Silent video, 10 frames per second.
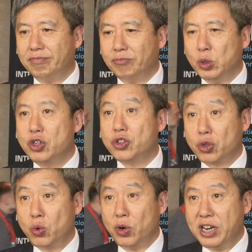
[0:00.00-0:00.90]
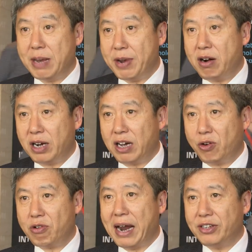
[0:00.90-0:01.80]
went to school in America,
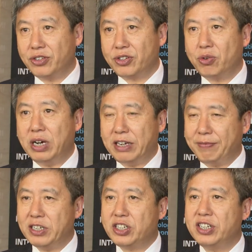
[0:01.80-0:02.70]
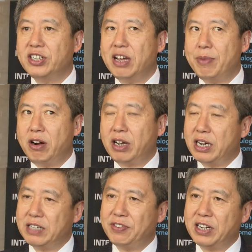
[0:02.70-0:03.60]
graduate school. I've been teaching in America,
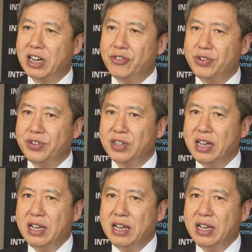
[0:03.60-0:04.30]
different countries.